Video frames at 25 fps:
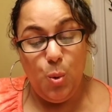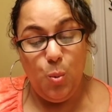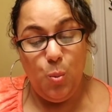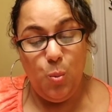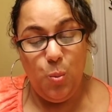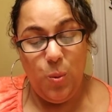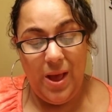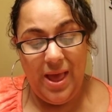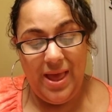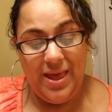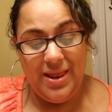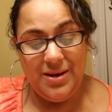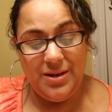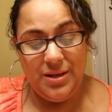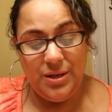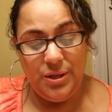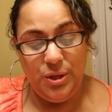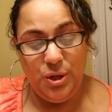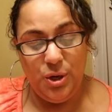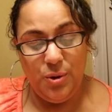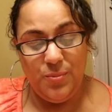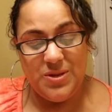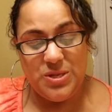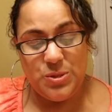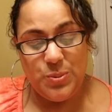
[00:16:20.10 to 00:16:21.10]
When
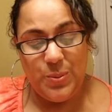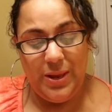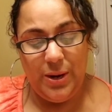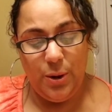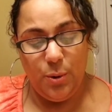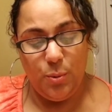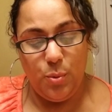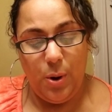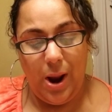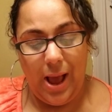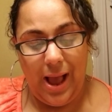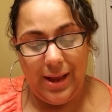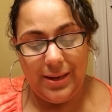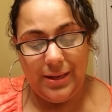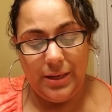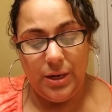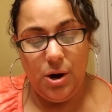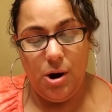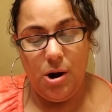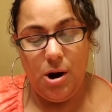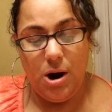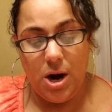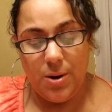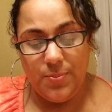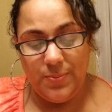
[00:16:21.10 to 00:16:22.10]
you're between a rock and
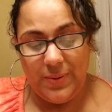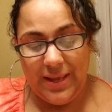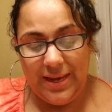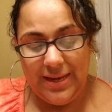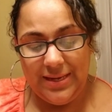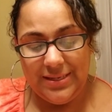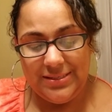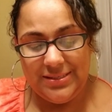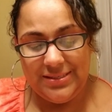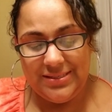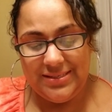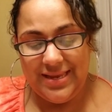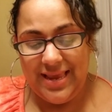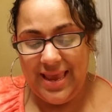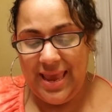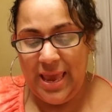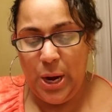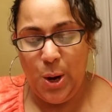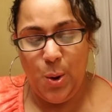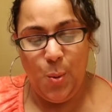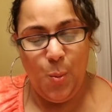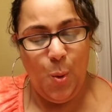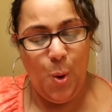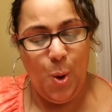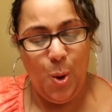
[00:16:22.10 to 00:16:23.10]
a hard place,
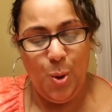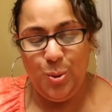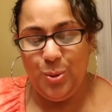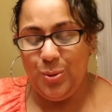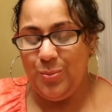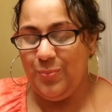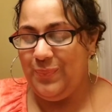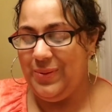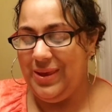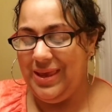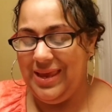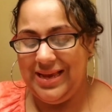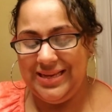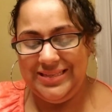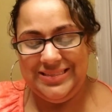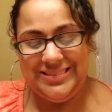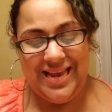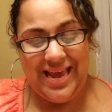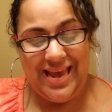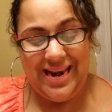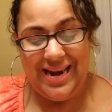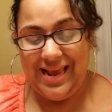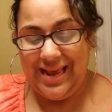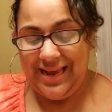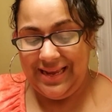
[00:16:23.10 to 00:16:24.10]
it won't be a
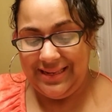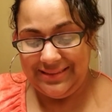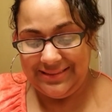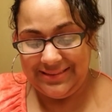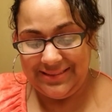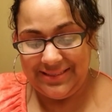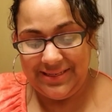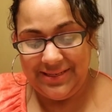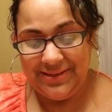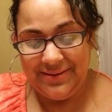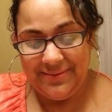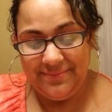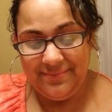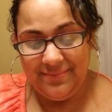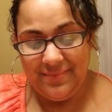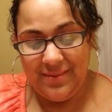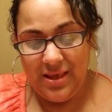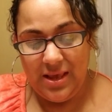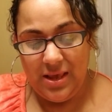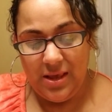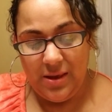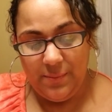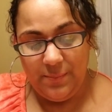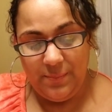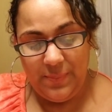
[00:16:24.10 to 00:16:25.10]
dead end.
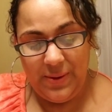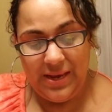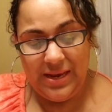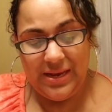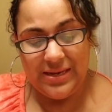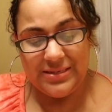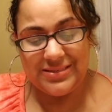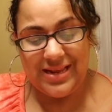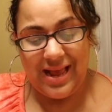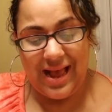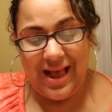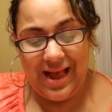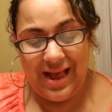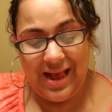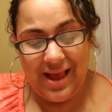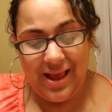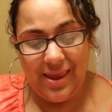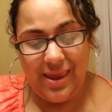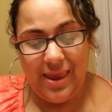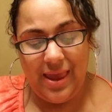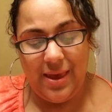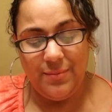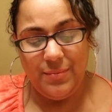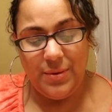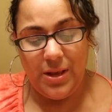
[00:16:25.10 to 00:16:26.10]
Because
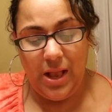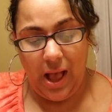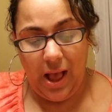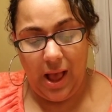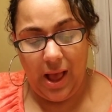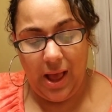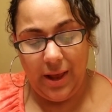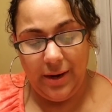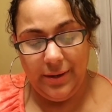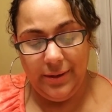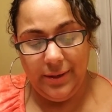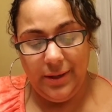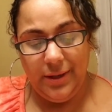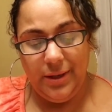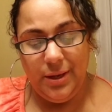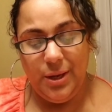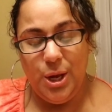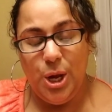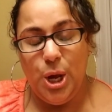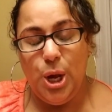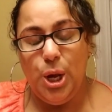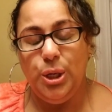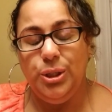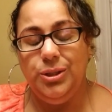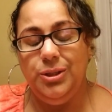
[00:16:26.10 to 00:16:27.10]
I am God,
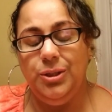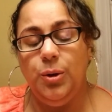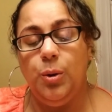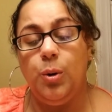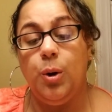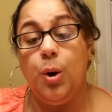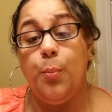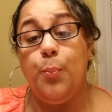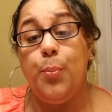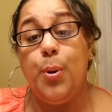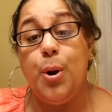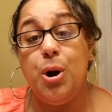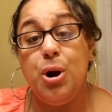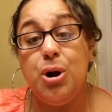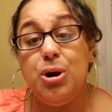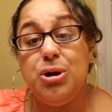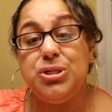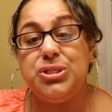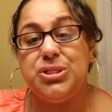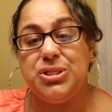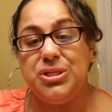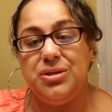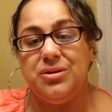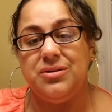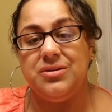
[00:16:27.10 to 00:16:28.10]
your
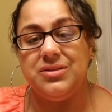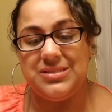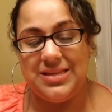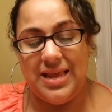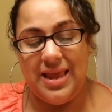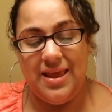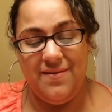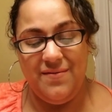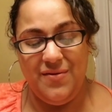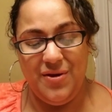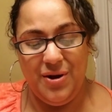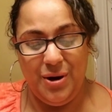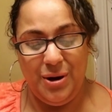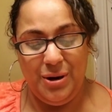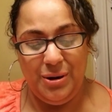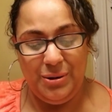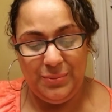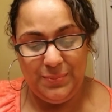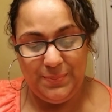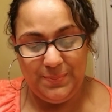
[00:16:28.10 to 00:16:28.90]
personal Savior.